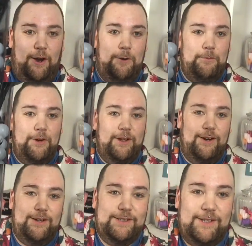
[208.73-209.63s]
Oh my
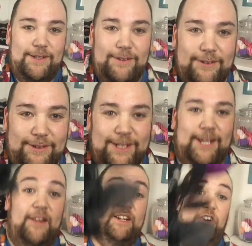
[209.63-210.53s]
god. Look,
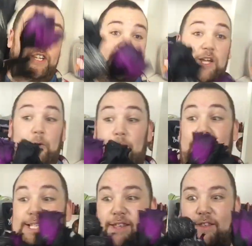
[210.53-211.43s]
look, so
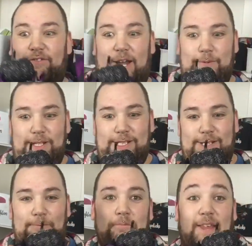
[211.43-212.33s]
these are the
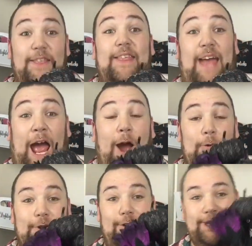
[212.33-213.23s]
flowers.
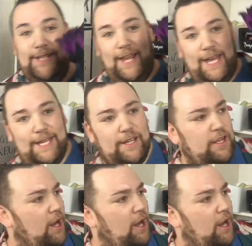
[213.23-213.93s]
How nice are they?